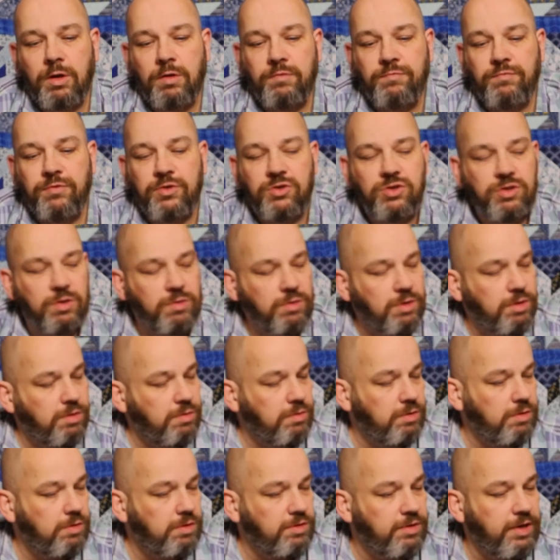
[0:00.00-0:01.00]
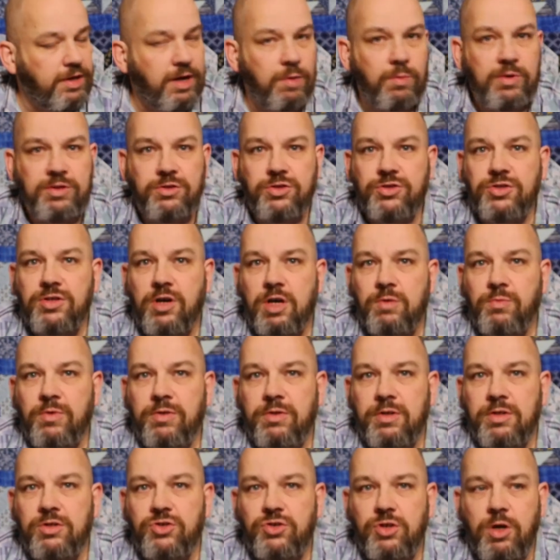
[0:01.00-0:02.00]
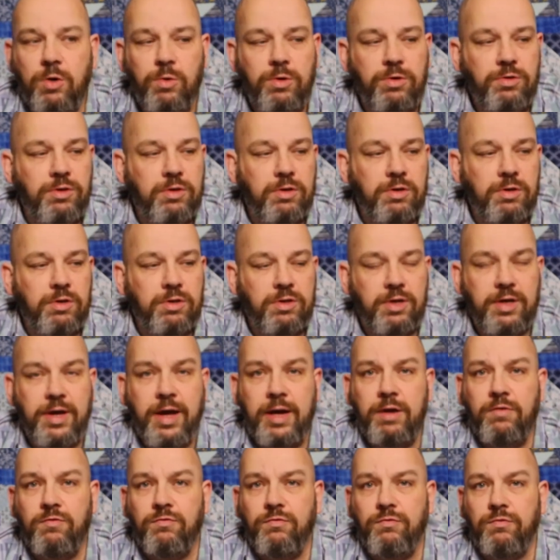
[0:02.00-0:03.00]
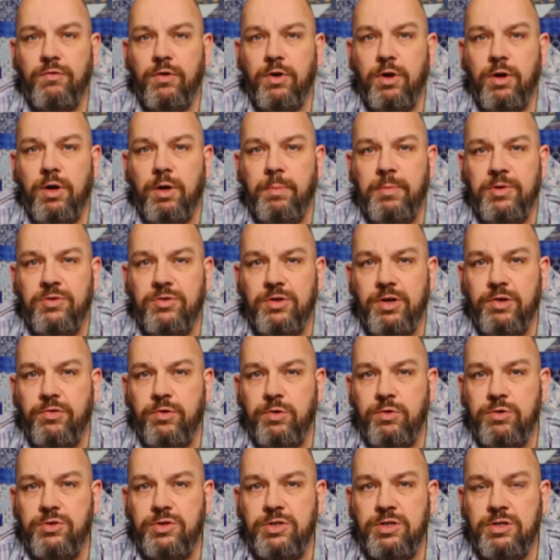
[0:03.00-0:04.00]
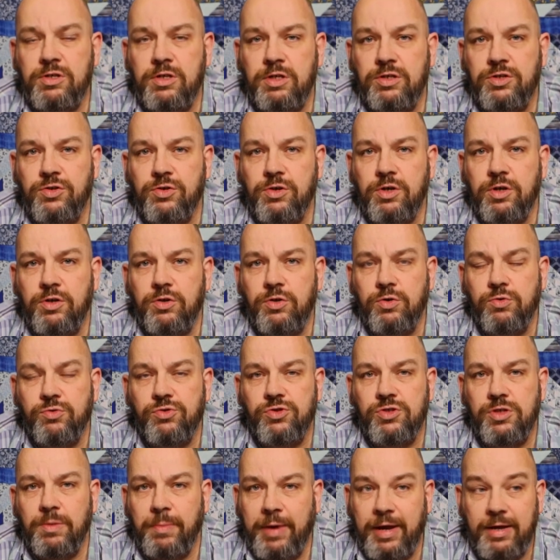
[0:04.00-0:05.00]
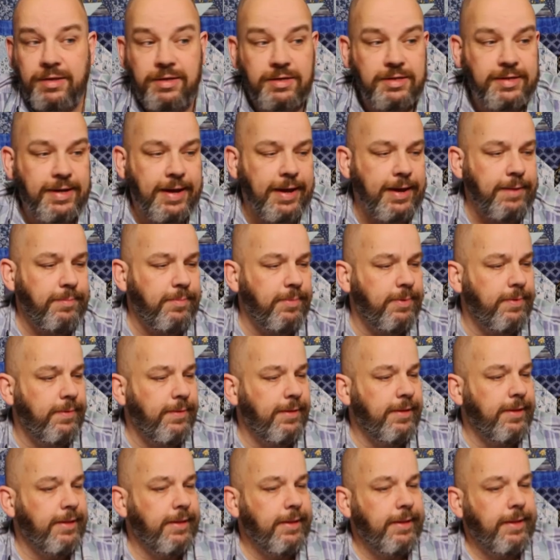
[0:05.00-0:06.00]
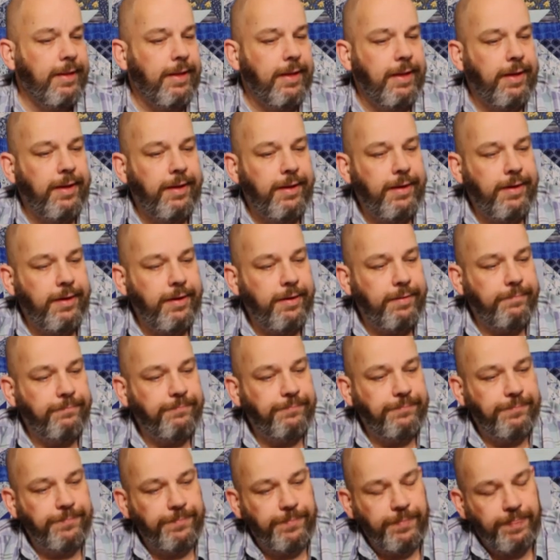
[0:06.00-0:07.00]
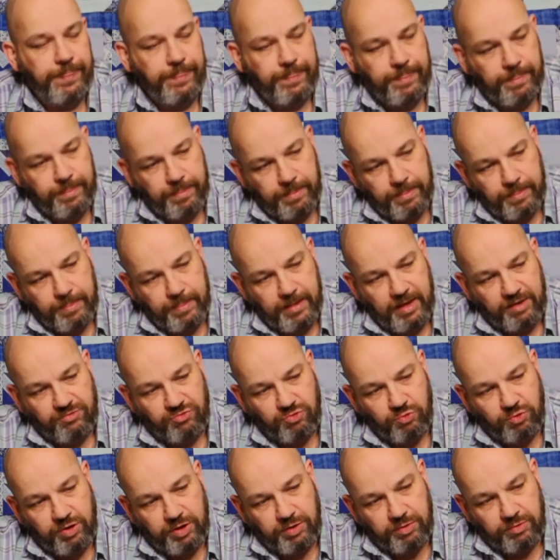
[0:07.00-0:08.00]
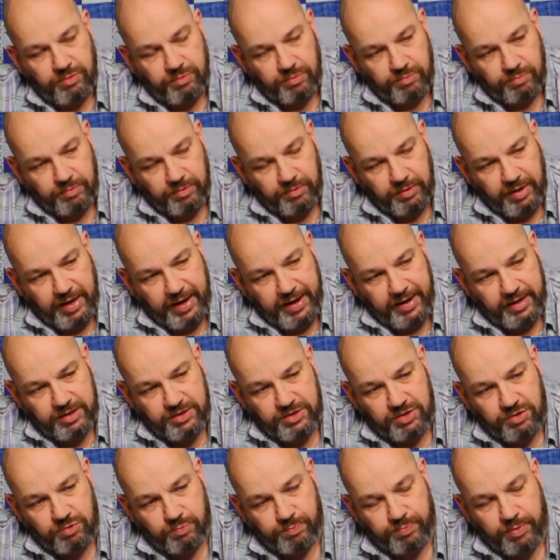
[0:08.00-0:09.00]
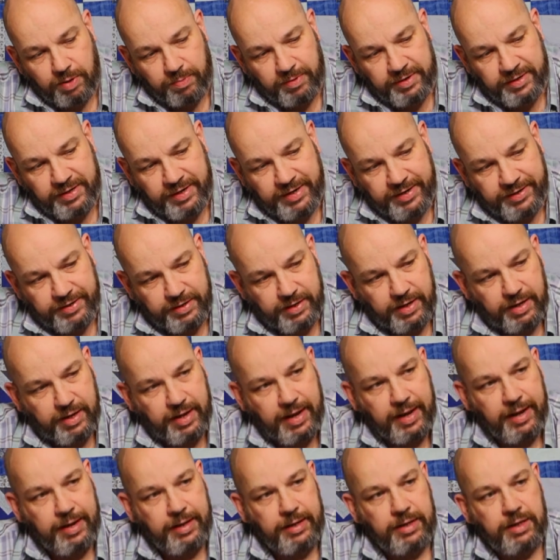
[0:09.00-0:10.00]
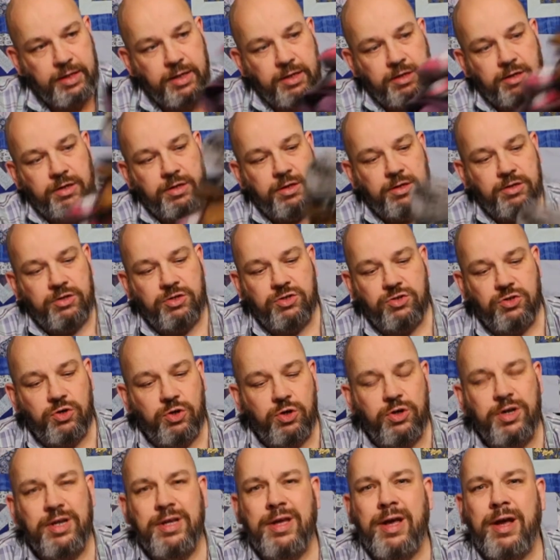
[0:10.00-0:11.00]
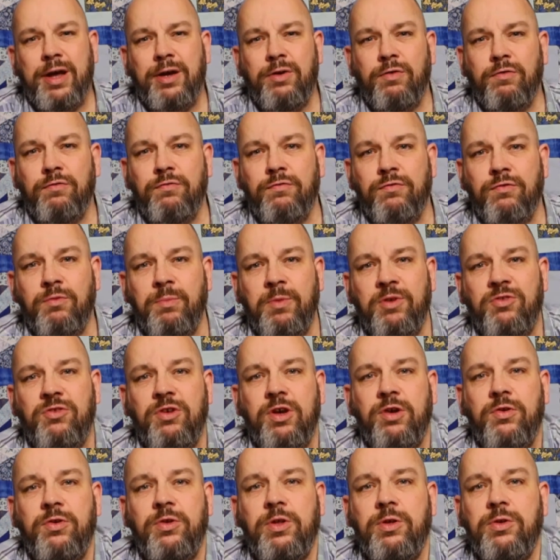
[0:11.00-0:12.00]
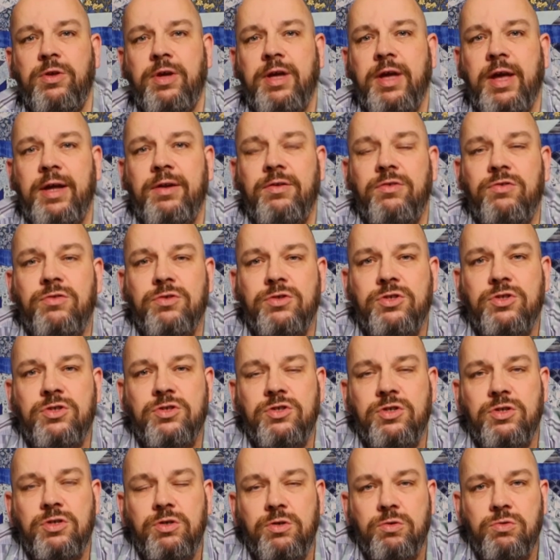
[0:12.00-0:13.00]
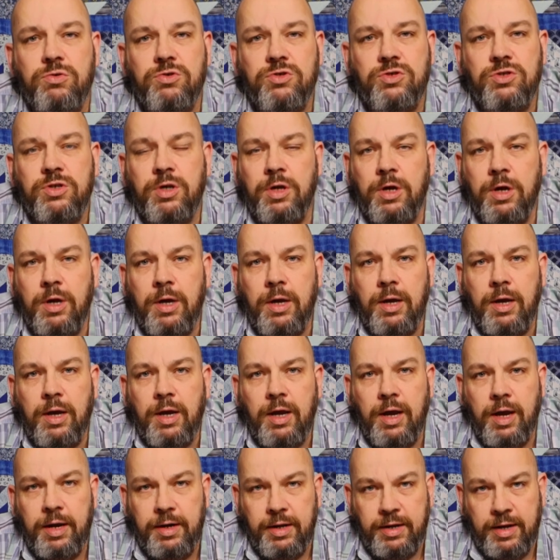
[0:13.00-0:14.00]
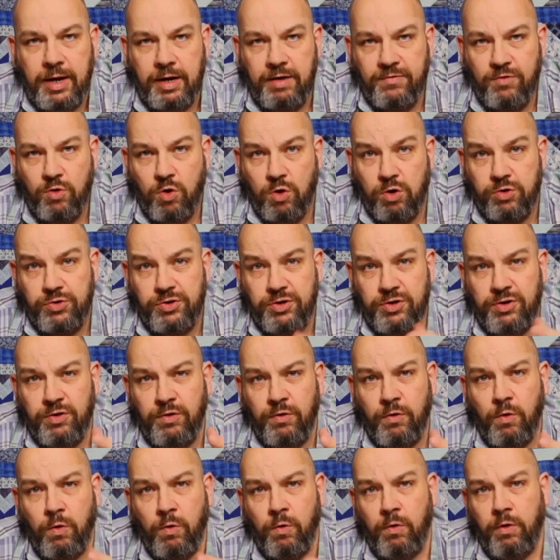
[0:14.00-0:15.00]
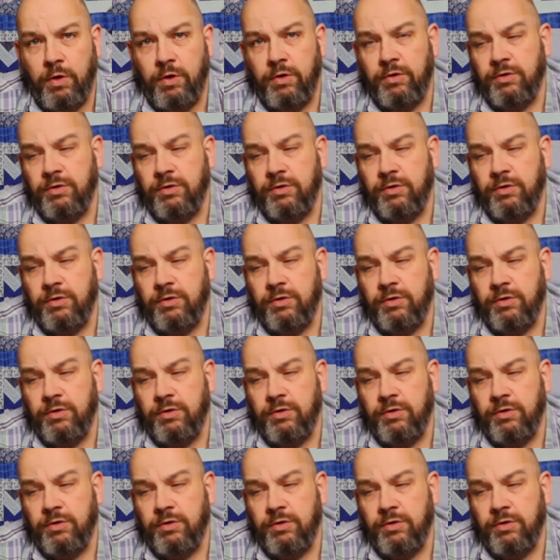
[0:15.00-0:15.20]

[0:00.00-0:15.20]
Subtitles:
First, the thing I want to start with is show you the kind of materials that you can use to make this cap. As you can guess, you probably need a sturdy kind of material. You can't just use any kind of cotton or,